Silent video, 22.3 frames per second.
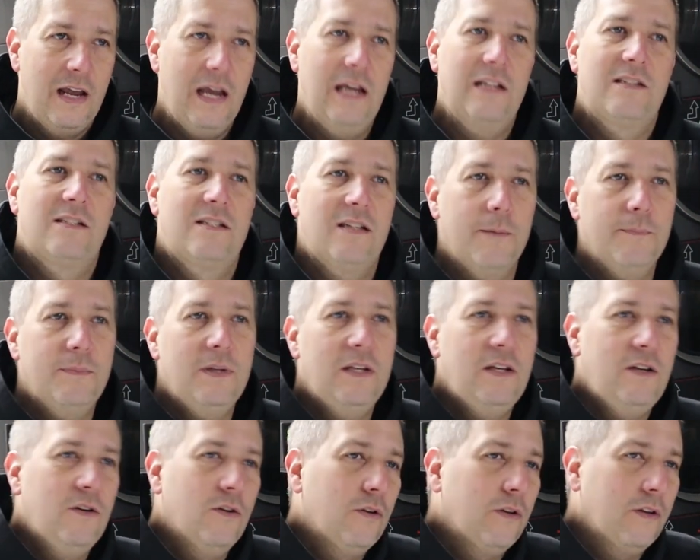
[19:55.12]
It's
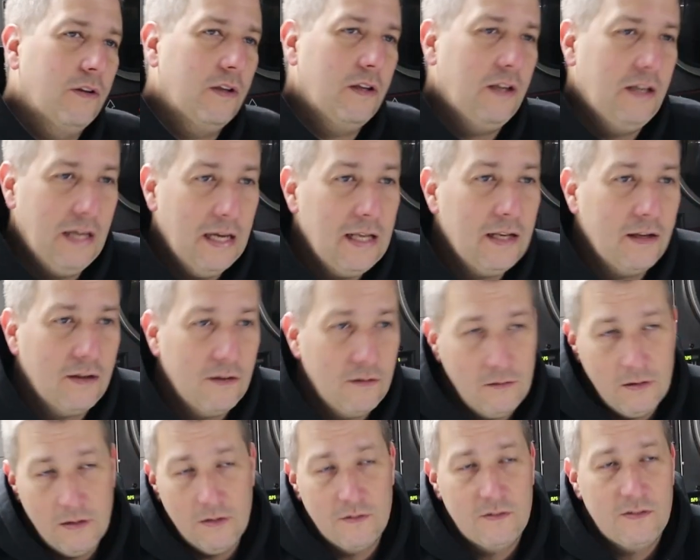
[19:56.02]
something you'll get.
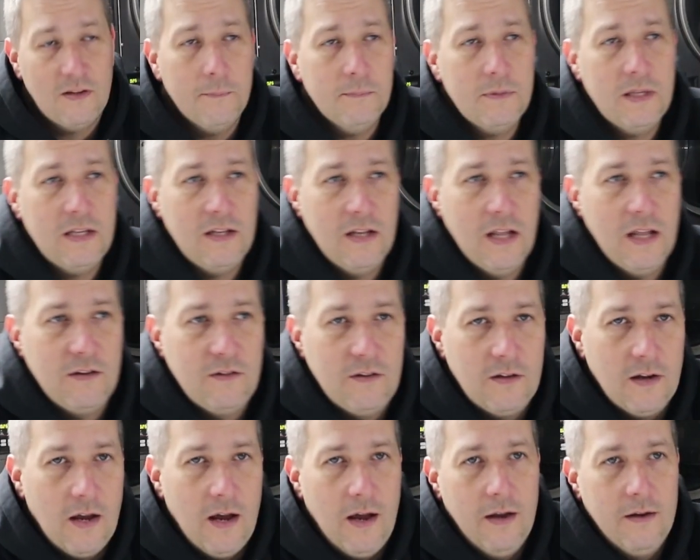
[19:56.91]
It's something
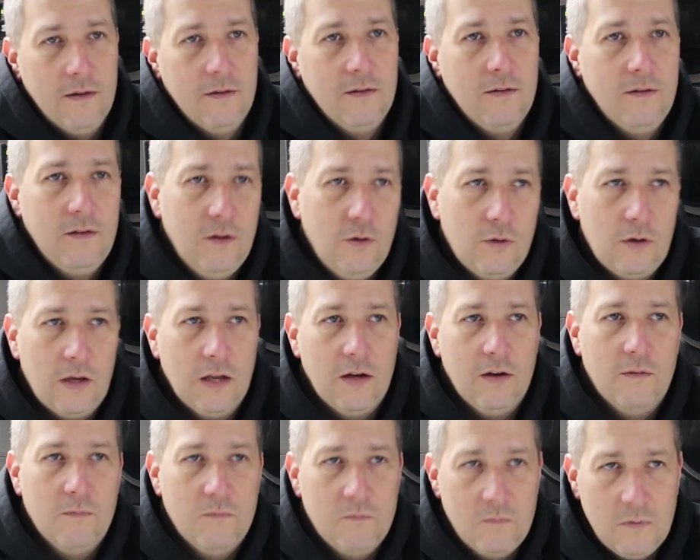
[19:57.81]
that you
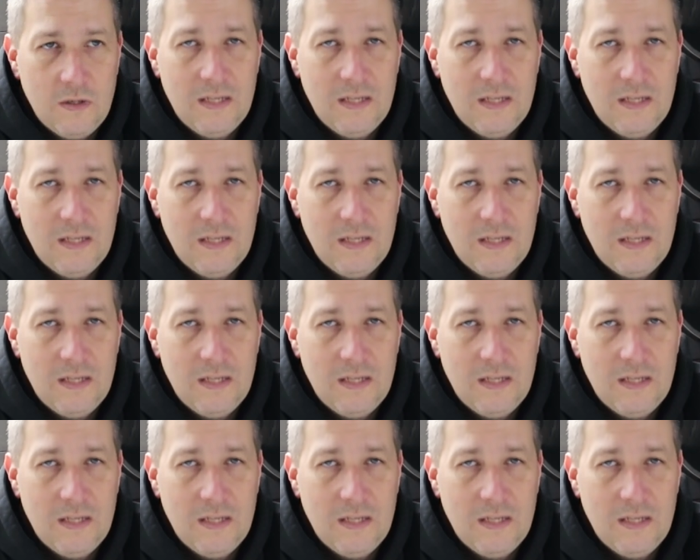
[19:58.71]
can